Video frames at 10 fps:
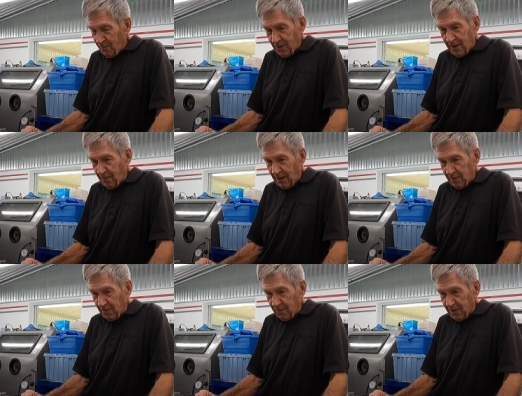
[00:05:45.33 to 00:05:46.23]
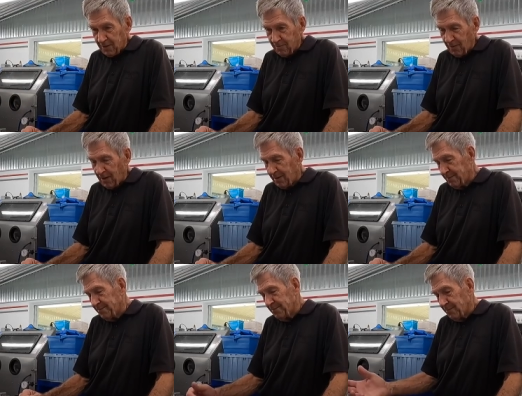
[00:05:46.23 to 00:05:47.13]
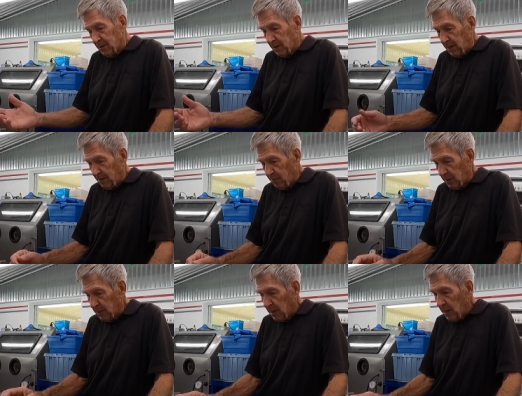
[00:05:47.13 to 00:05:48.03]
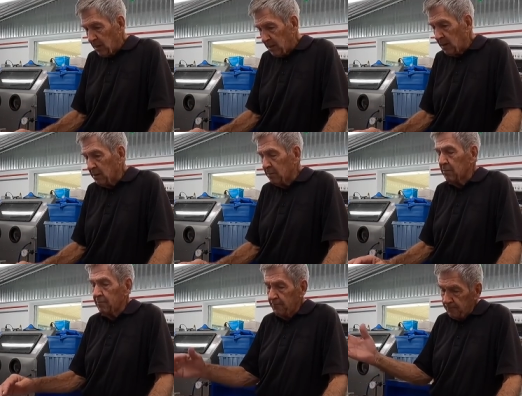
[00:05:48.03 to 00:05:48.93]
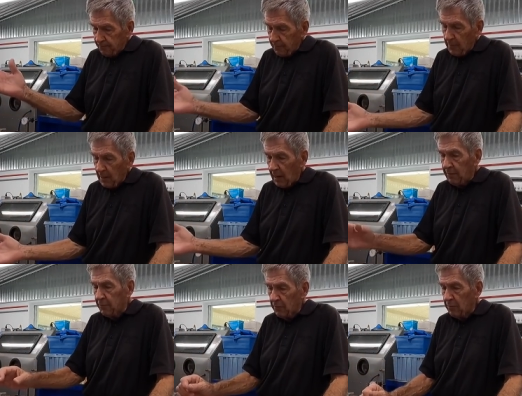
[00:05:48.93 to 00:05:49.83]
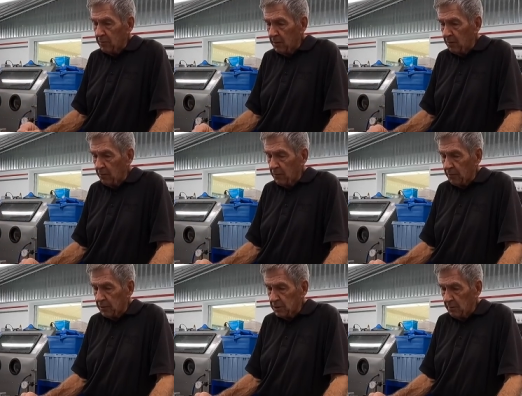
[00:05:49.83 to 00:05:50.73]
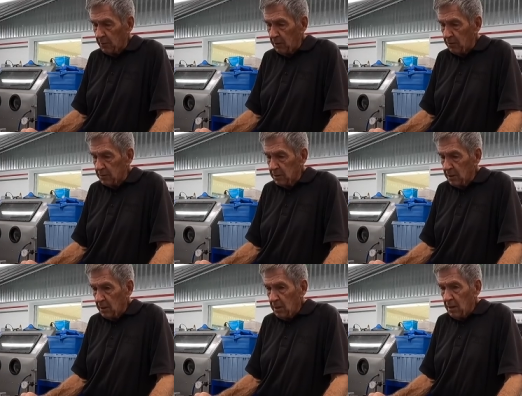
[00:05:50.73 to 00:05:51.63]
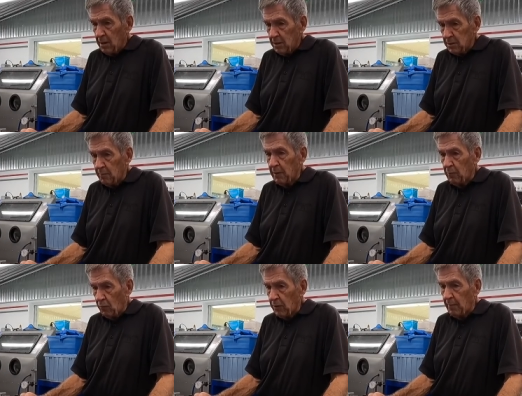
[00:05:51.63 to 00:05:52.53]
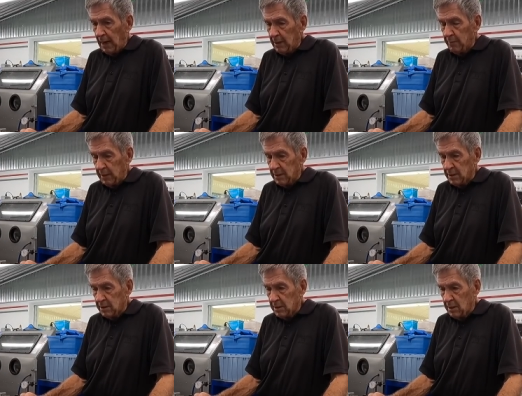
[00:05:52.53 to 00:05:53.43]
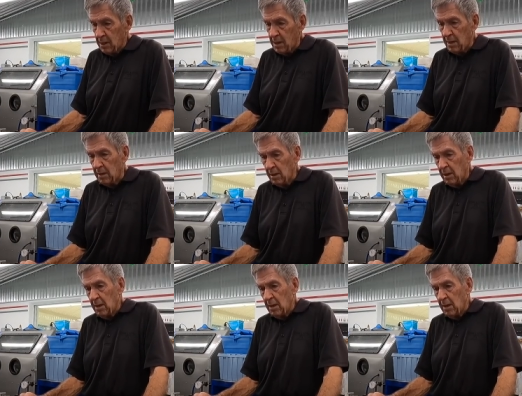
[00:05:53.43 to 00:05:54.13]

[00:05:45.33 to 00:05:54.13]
we'll never outgrow this. Well, we did. But then after, you know, thirty-some years, some people wanted to buy the business. And